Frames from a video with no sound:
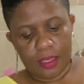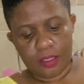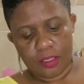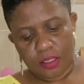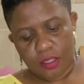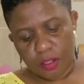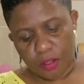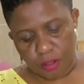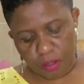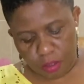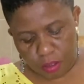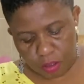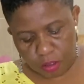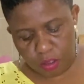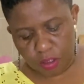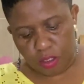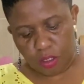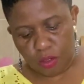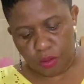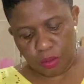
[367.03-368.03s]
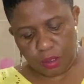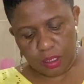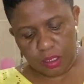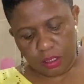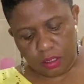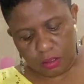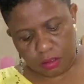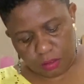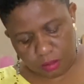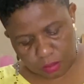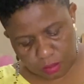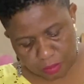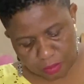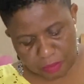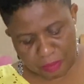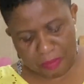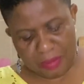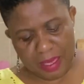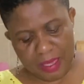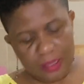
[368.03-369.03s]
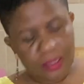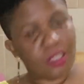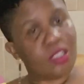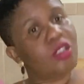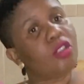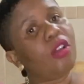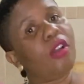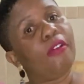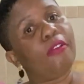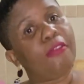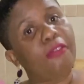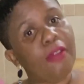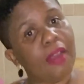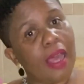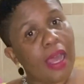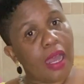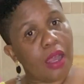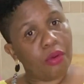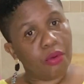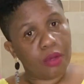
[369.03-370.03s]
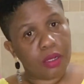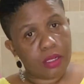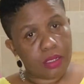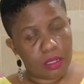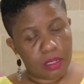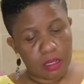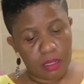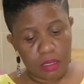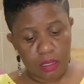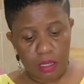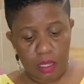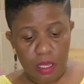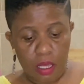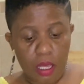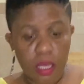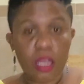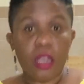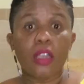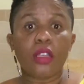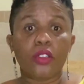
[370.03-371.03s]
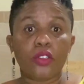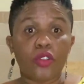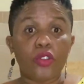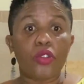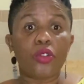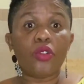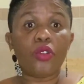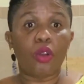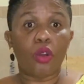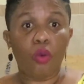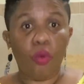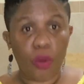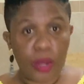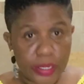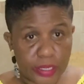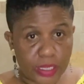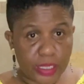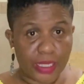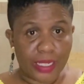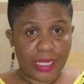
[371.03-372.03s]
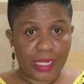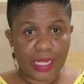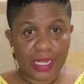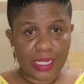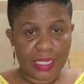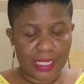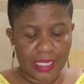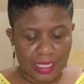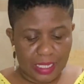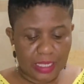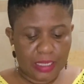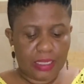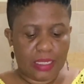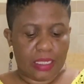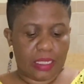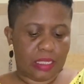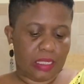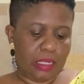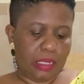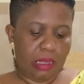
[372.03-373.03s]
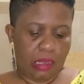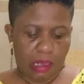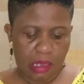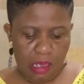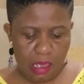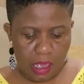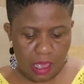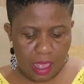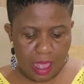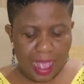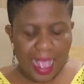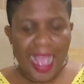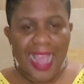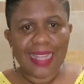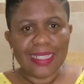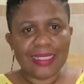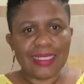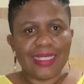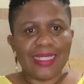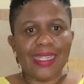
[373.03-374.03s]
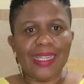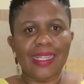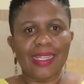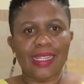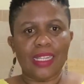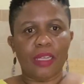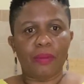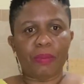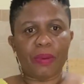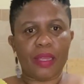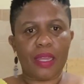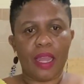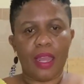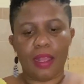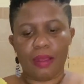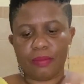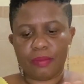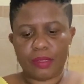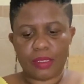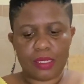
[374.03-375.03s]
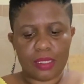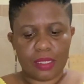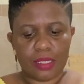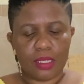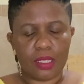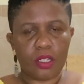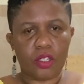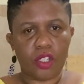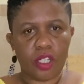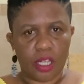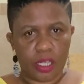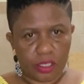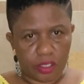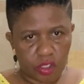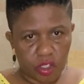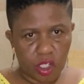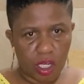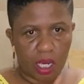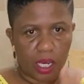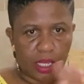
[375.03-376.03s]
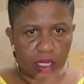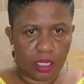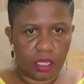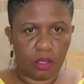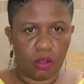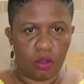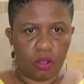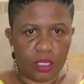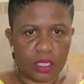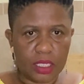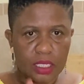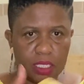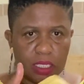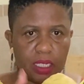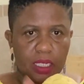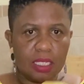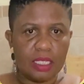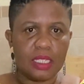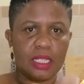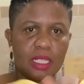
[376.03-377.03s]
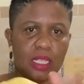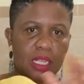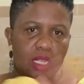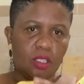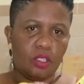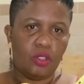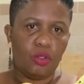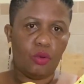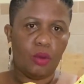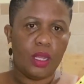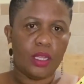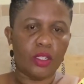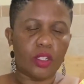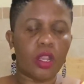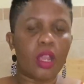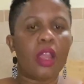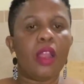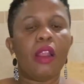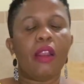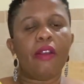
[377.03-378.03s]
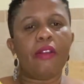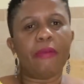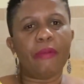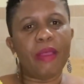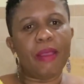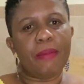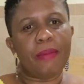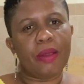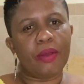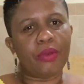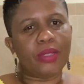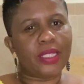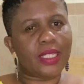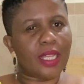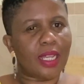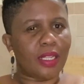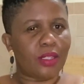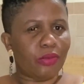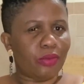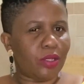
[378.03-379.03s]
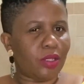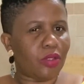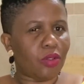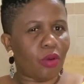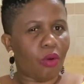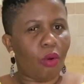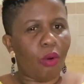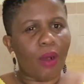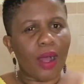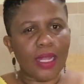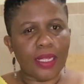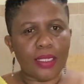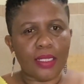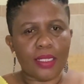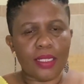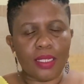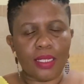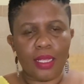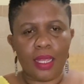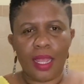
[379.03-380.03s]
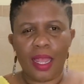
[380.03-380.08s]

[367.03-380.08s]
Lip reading: so you will mix your flour into your wet ingredients until it becomes the texture and the consistency that you want. Remember, we said we don't want